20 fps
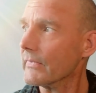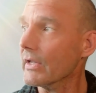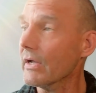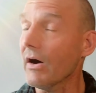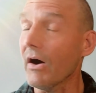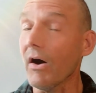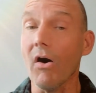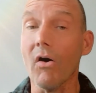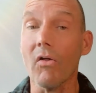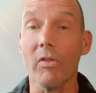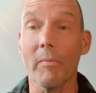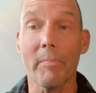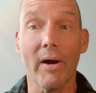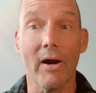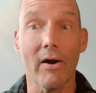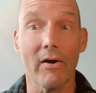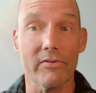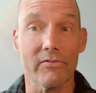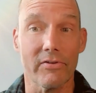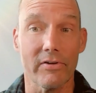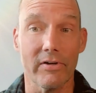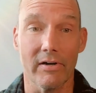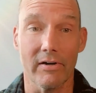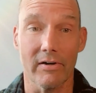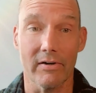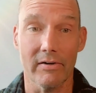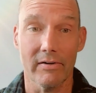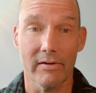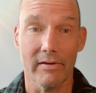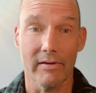All the parents
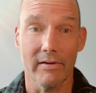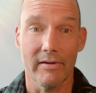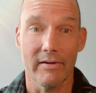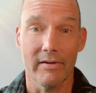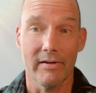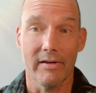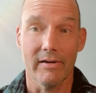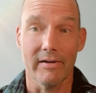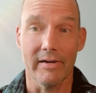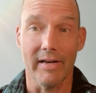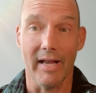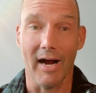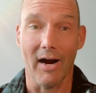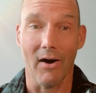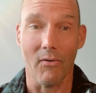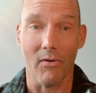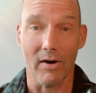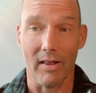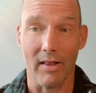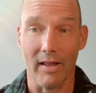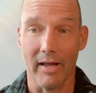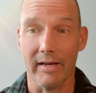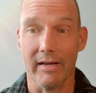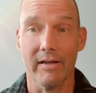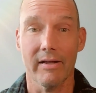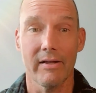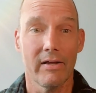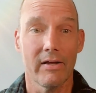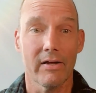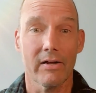here now are like,
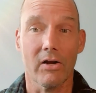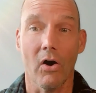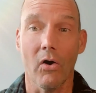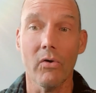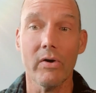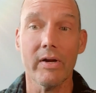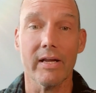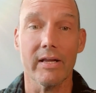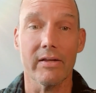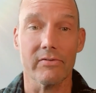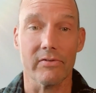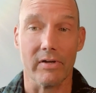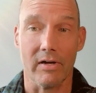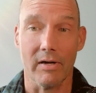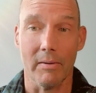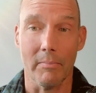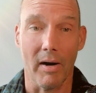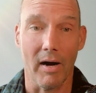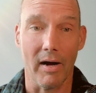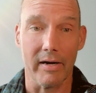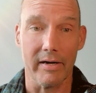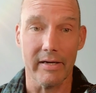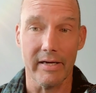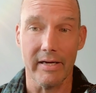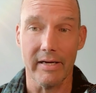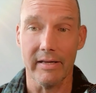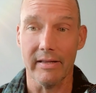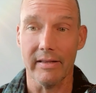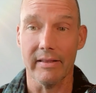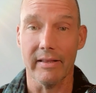coding is a
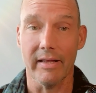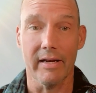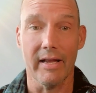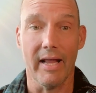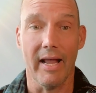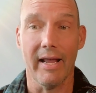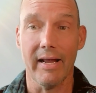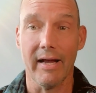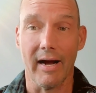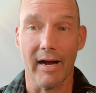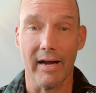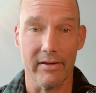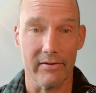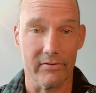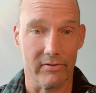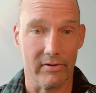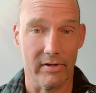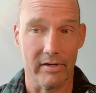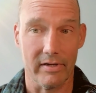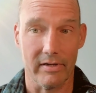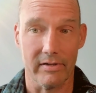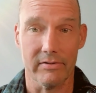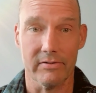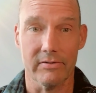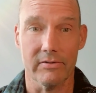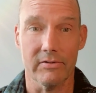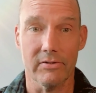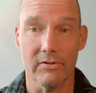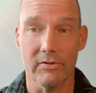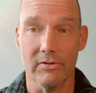commodity that AI is going to
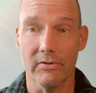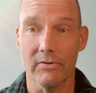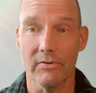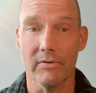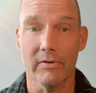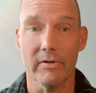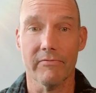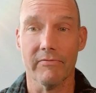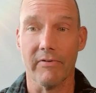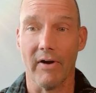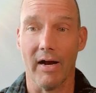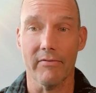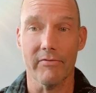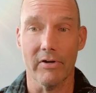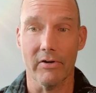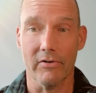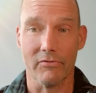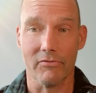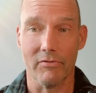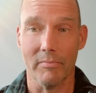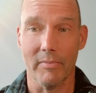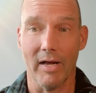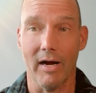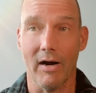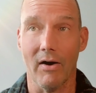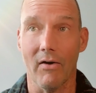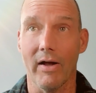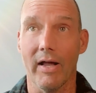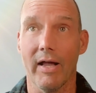do 5 years from now.